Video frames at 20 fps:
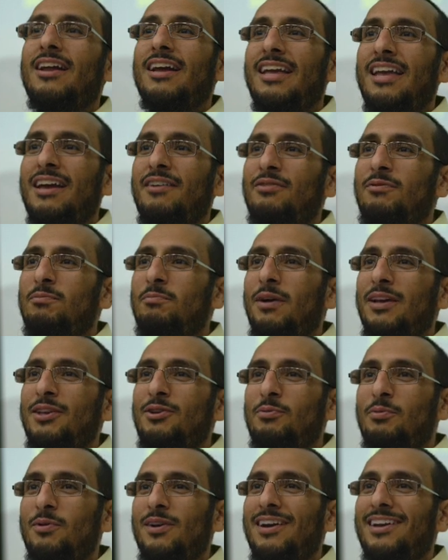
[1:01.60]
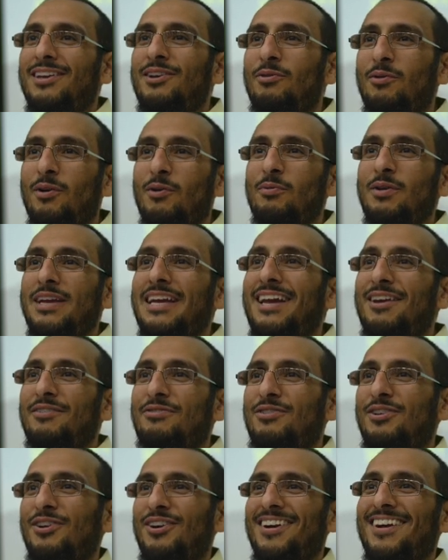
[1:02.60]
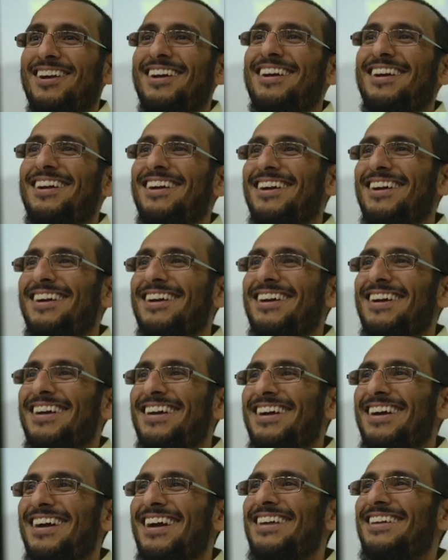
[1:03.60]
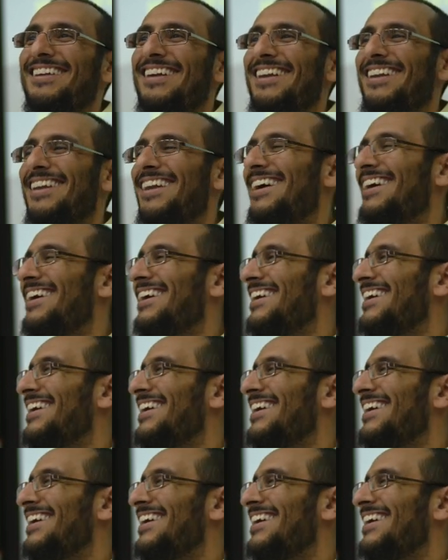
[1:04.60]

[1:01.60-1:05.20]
a gift, but you're a re-gifter. MashaAllah.